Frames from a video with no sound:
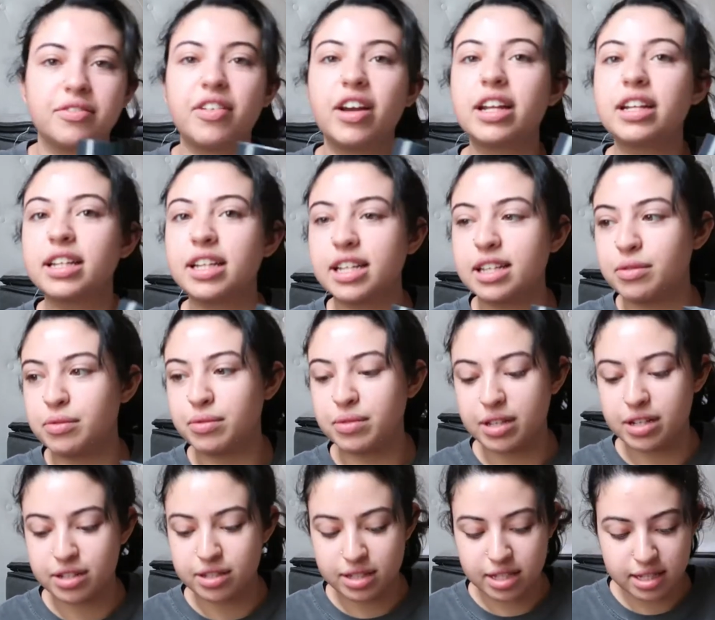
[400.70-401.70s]
finally
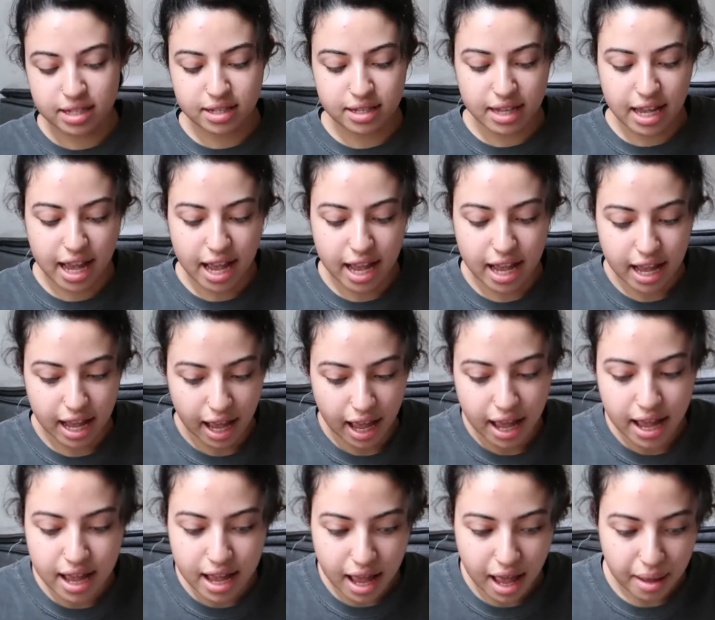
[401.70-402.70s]
there's this
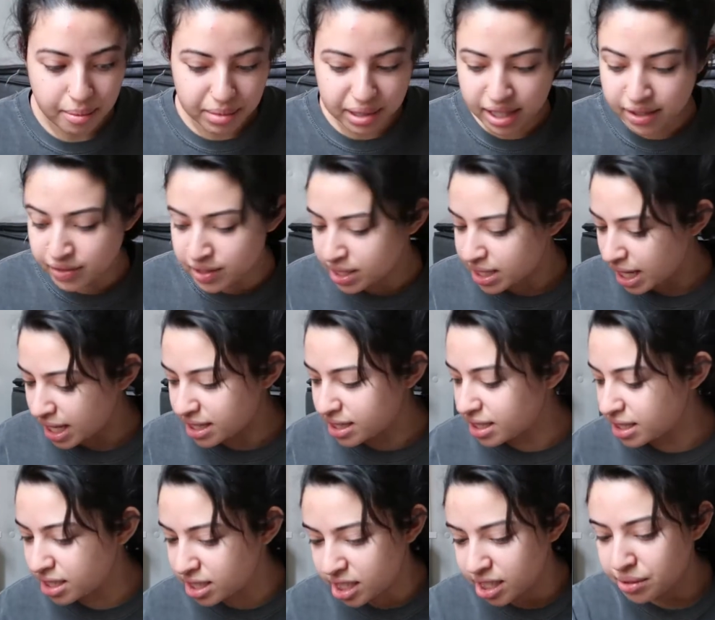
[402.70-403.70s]
believe it's
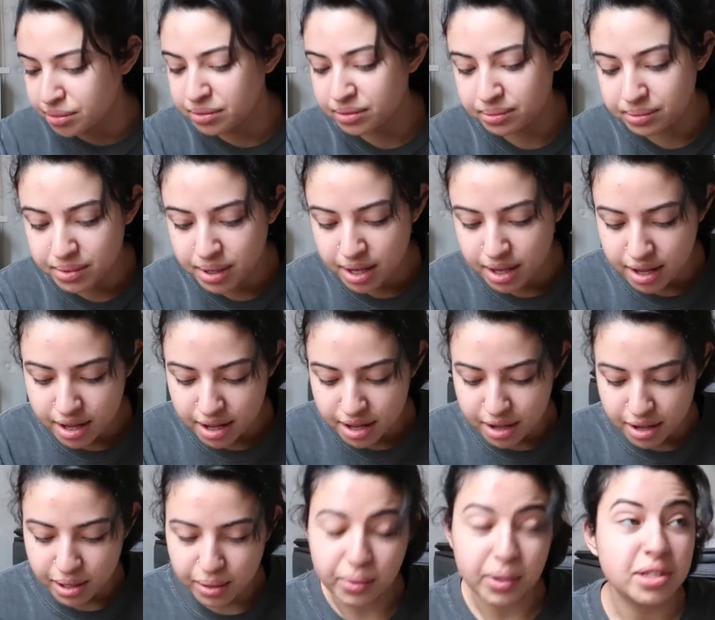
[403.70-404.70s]
NCT
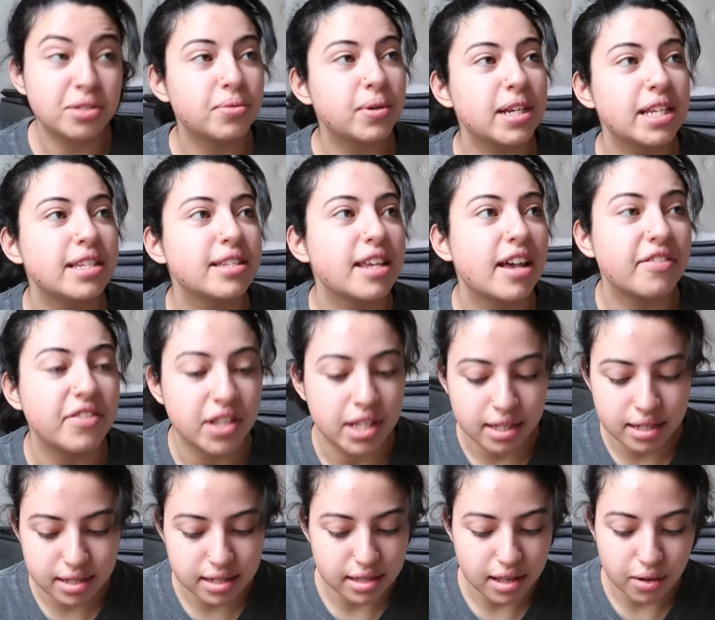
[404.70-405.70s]

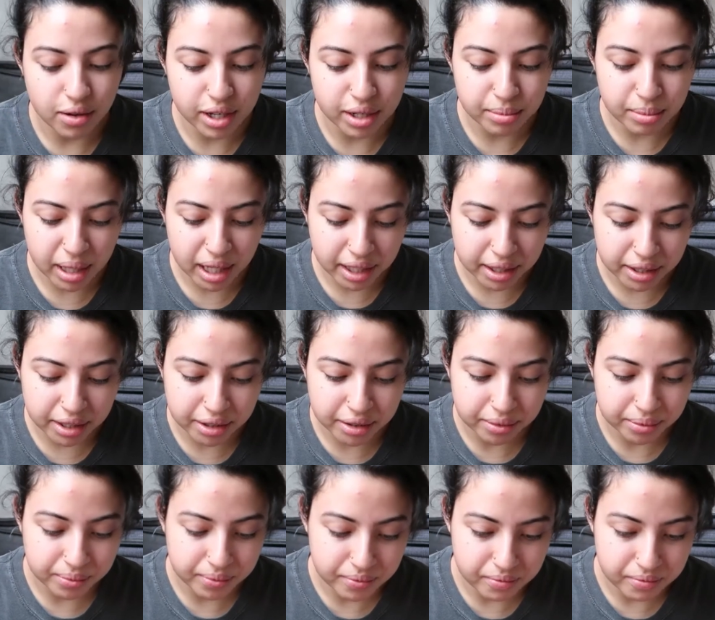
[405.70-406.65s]
127 slogan banner.